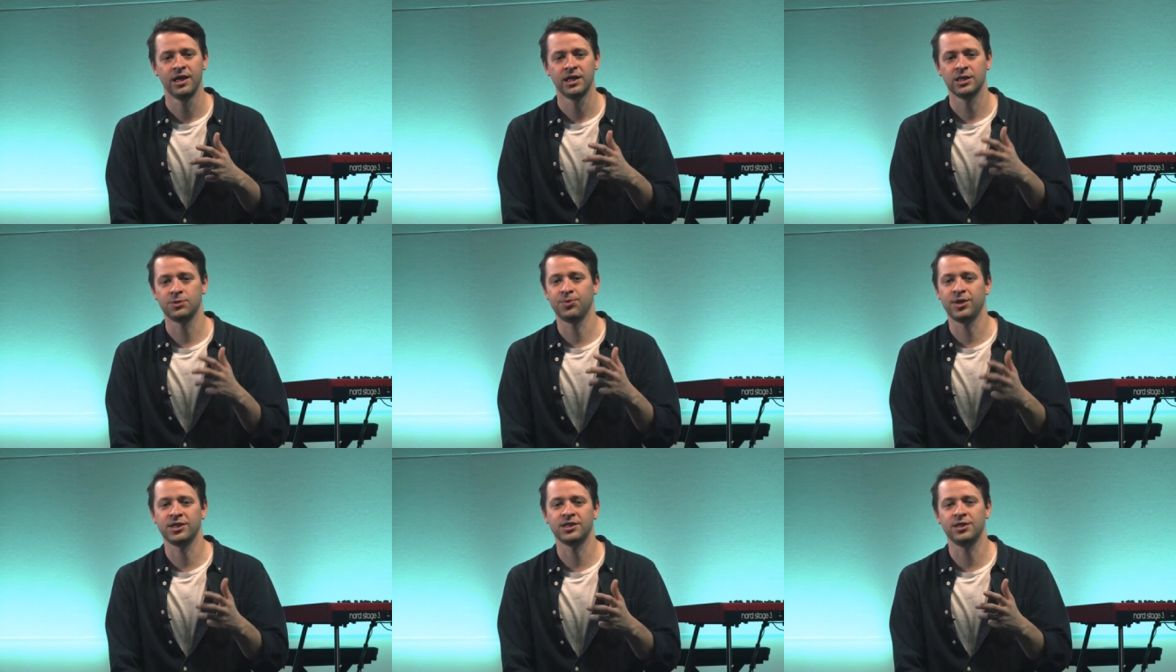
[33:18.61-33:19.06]

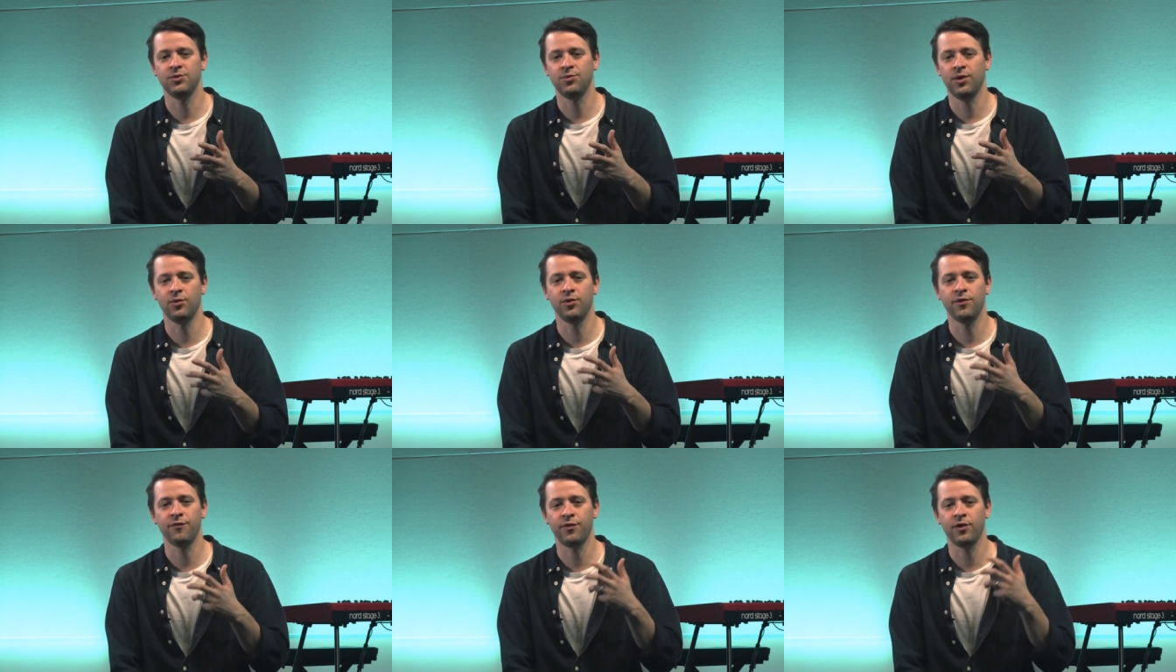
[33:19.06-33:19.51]
especially
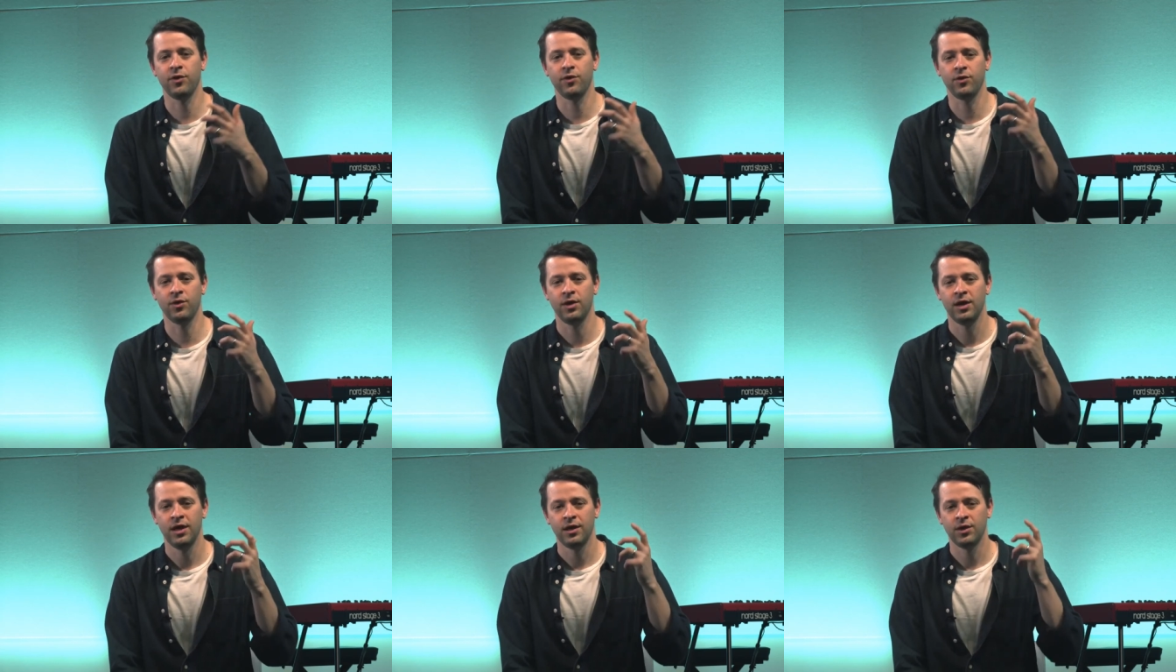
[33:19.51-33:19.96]
where we
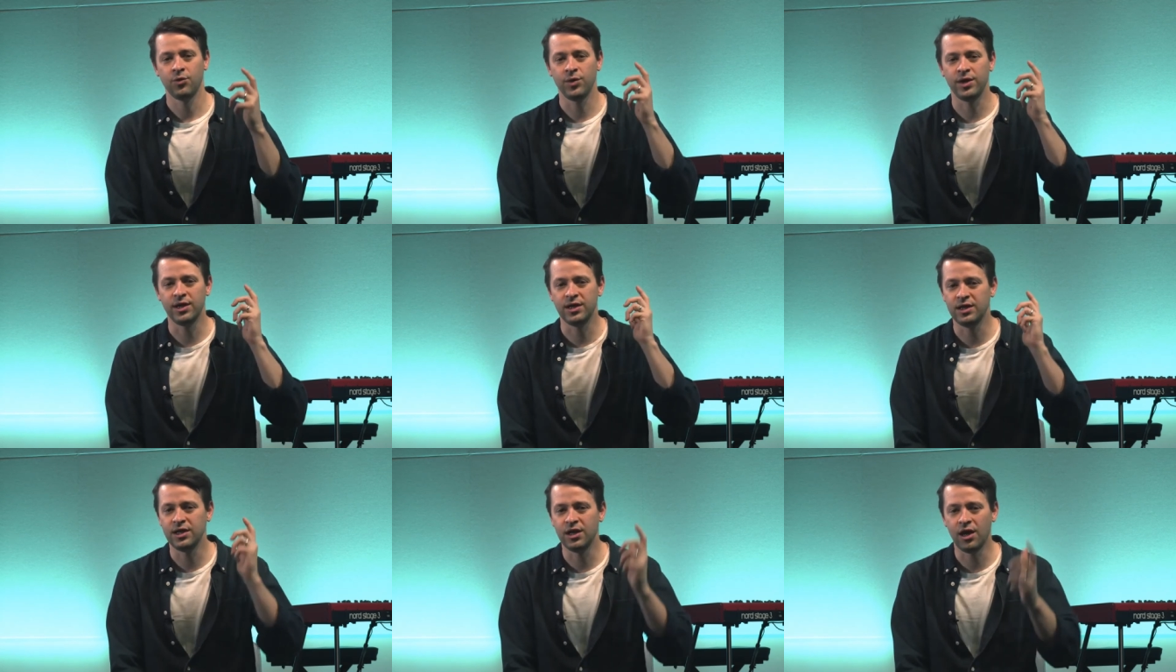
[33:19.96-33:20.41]
feel that we
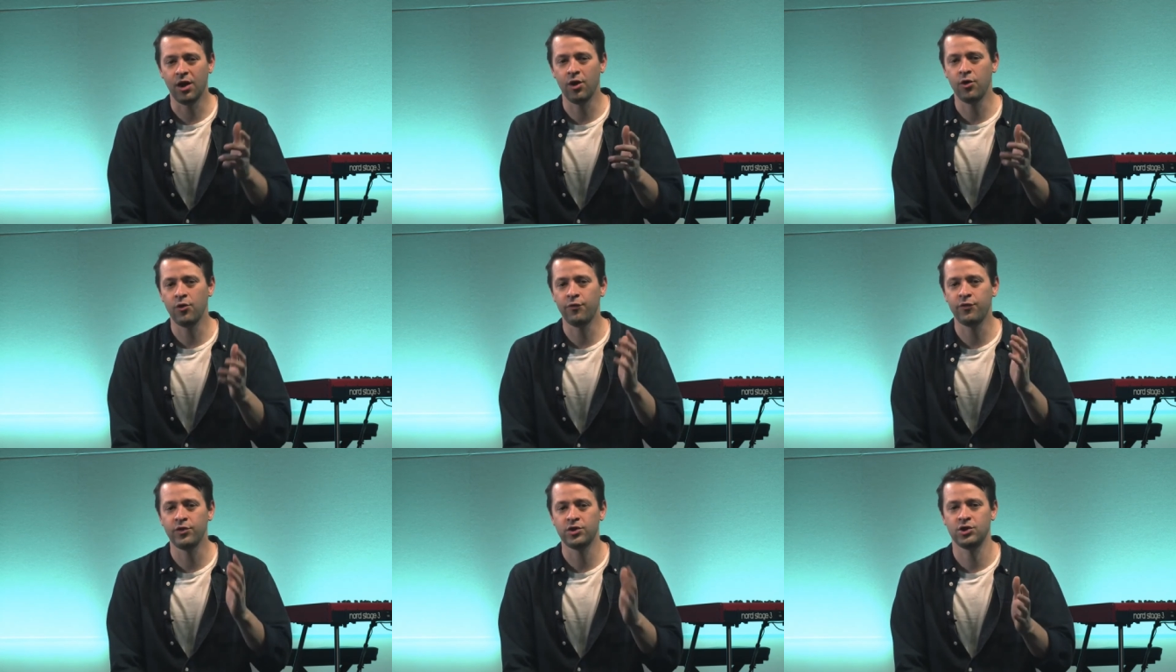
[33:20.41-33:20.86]

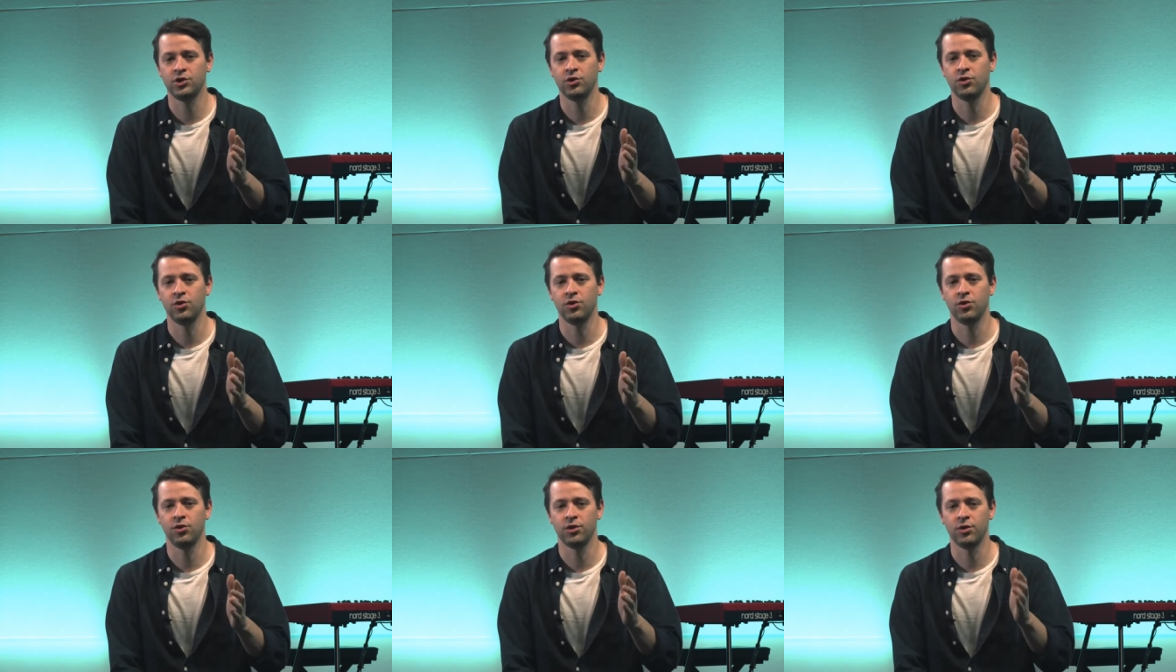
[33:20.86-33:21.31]
know for
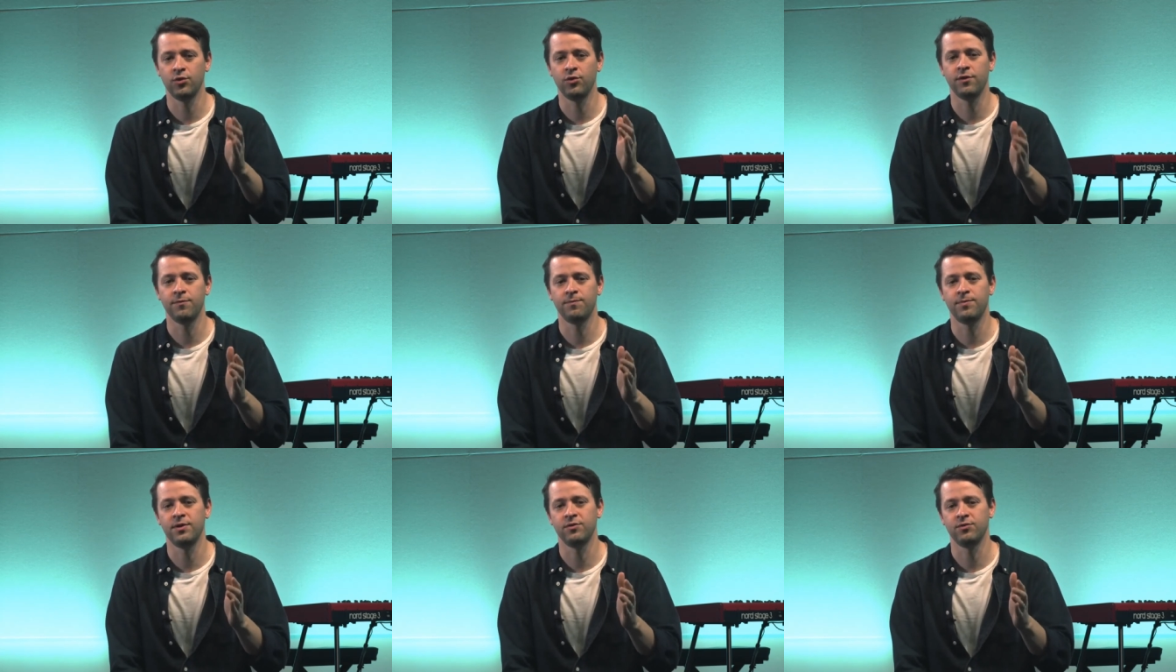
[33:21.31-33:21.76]
sure that
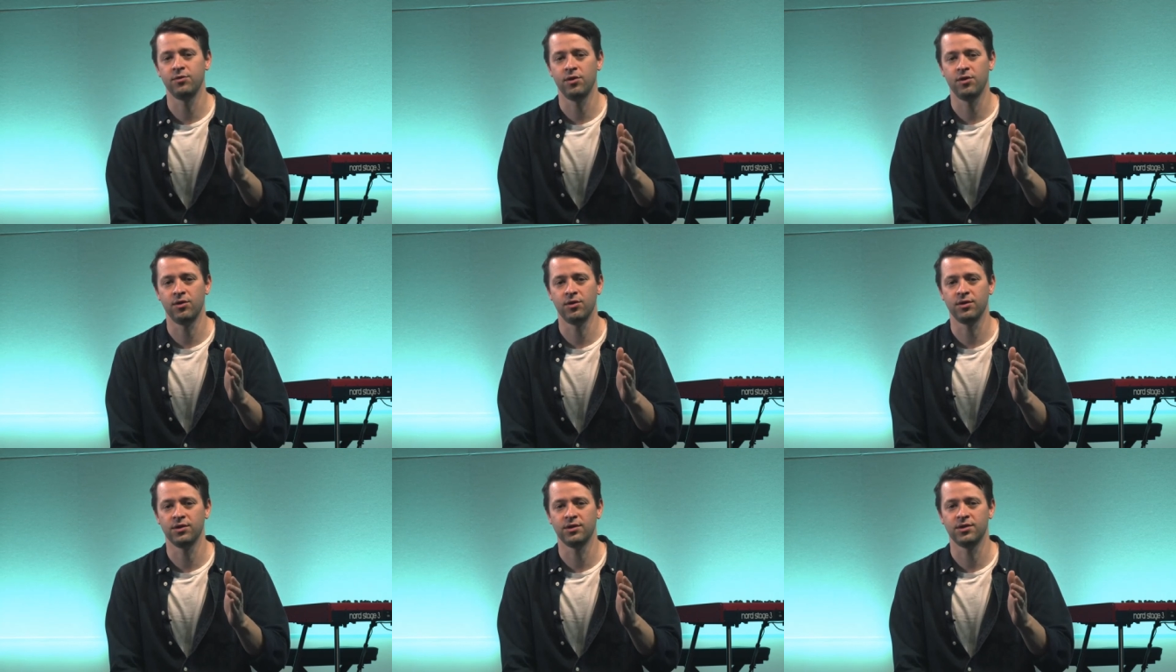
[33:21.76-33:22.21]
we've been
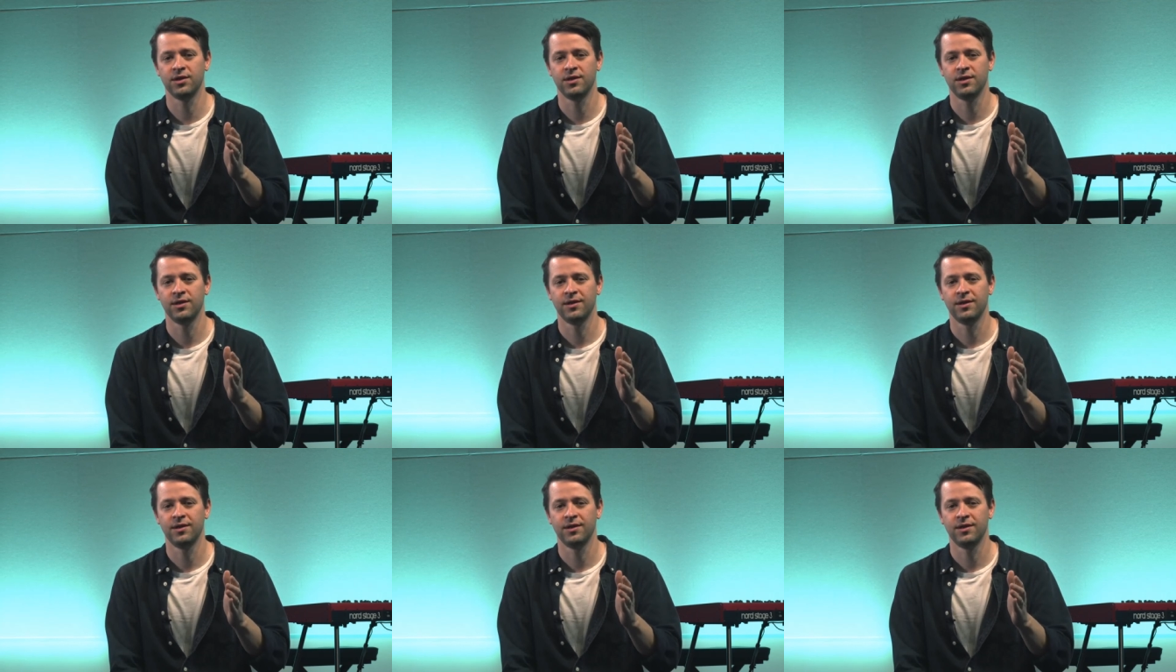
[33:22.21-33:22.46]
wronged.